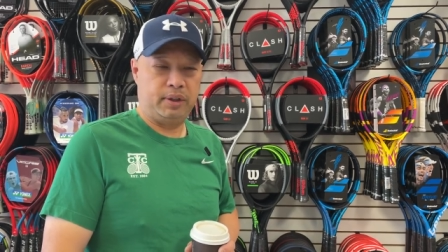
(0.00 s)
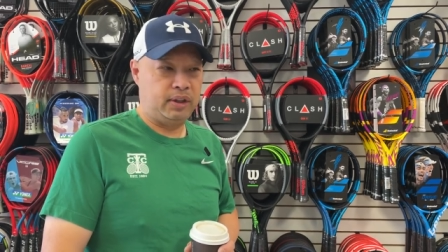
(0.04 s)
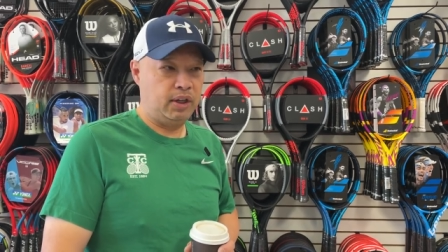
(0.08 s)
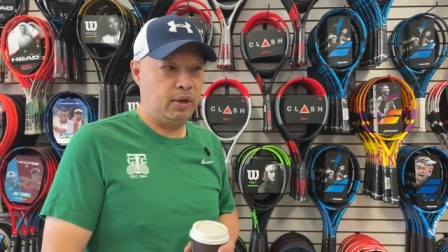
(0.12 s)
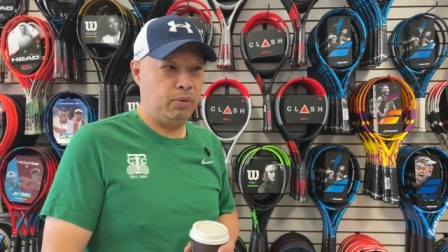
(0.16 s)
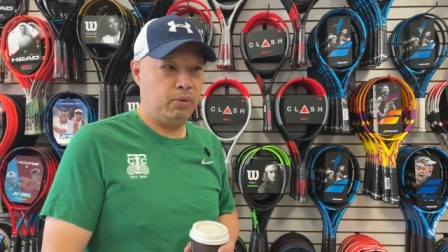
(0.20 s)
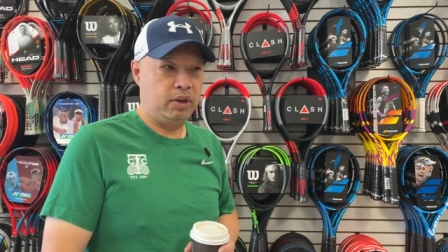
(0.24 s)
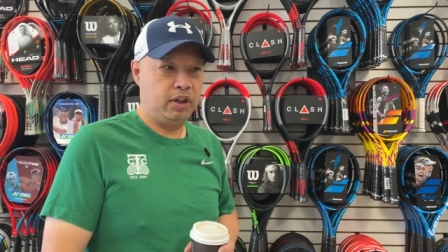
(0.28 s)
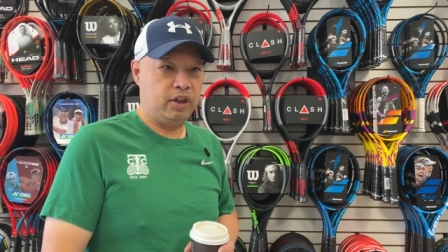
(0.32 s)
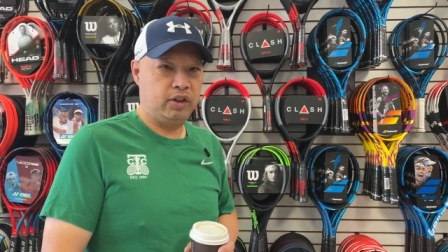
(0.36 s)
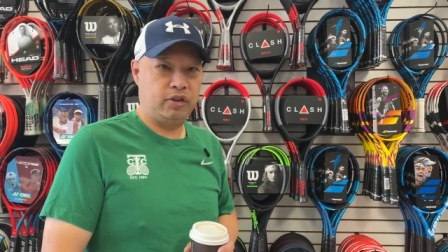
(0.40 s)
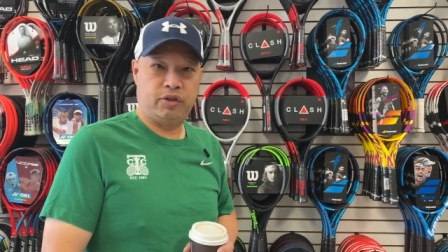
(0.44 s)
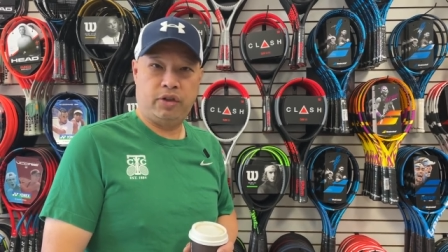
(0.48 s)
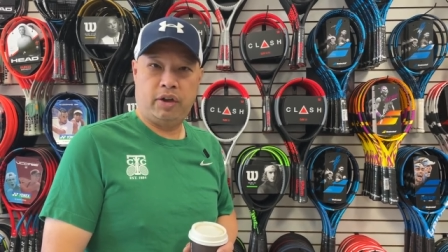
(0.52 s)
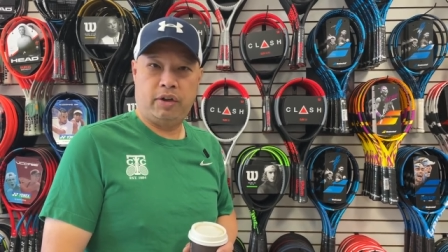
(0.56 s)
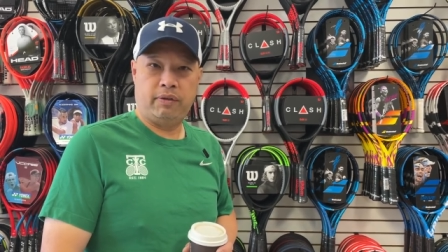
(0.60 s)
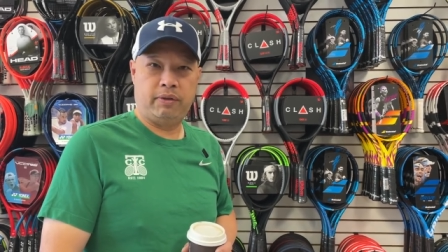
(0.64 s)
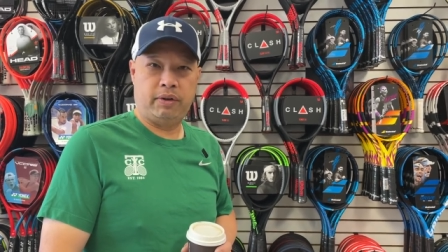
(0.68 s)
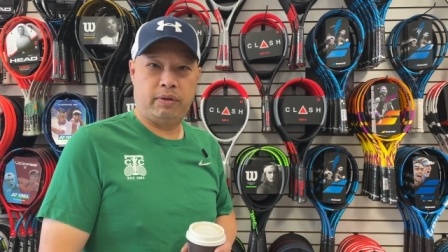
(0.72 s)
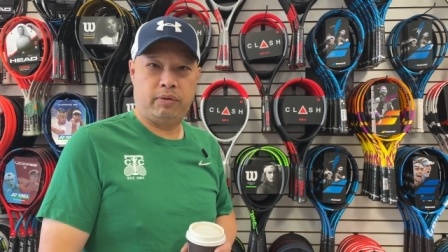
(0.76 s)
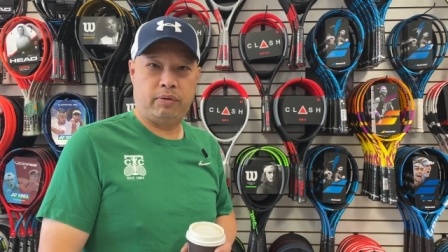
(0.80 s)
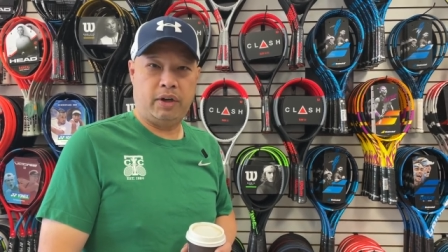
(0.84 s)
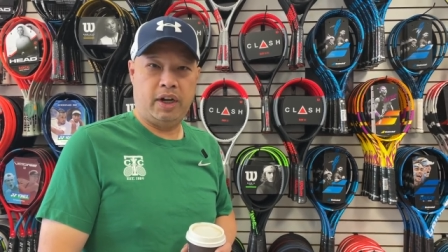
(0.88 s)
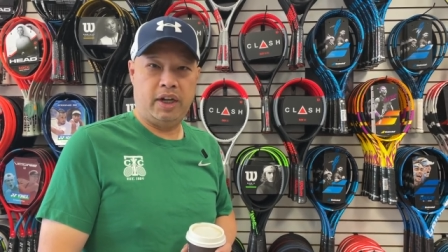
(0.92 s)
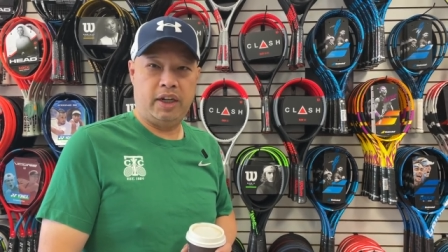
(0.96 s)
they want to solve
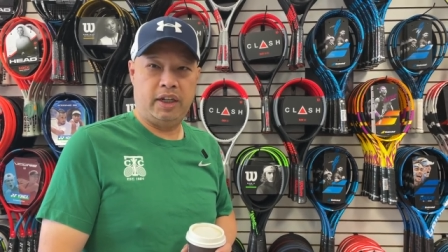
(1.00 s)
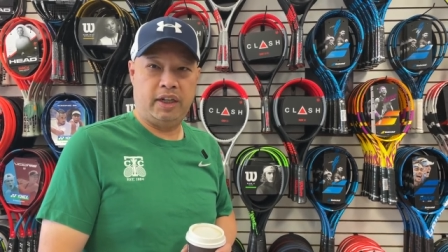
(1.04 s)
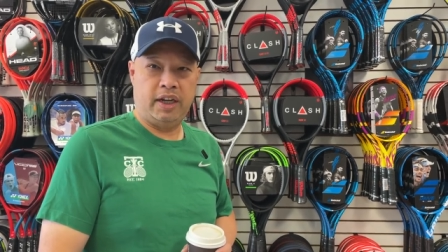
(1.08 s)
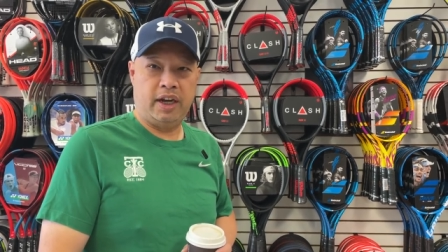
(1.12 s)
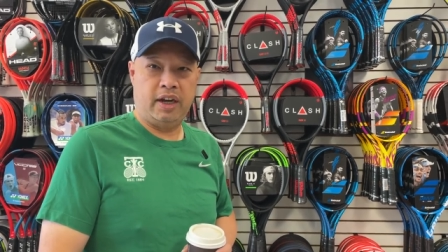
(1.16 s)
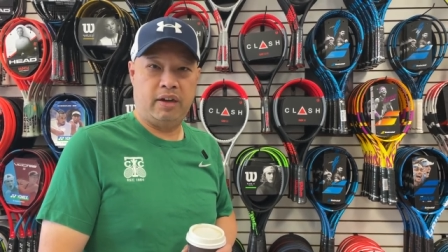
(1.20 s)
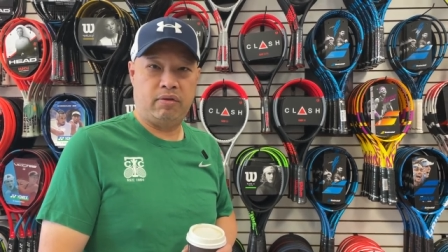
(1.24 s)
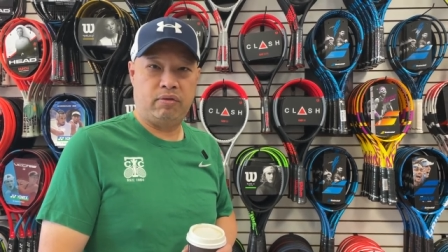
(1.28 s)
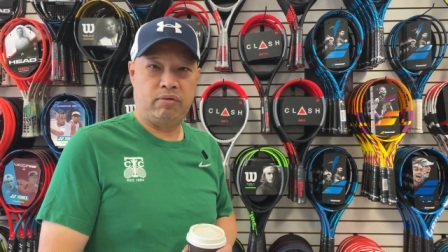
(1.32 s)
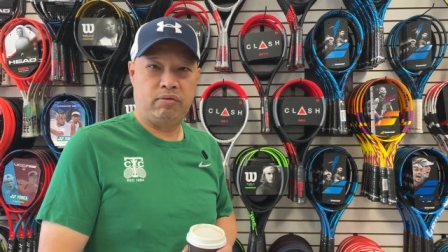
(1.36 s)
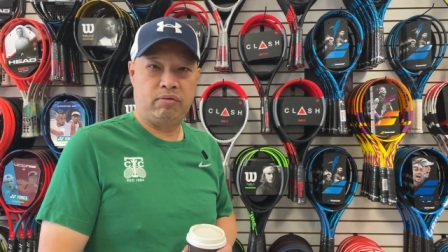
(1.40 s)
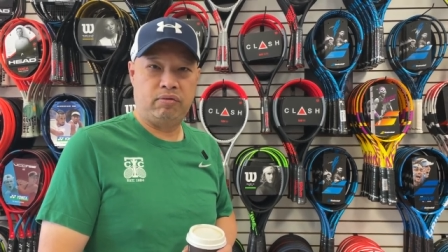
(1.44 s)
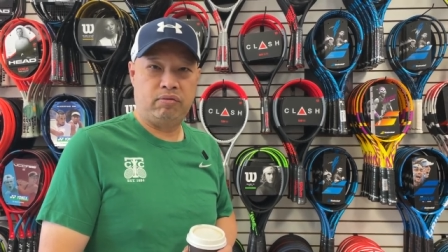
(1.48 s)
it right now.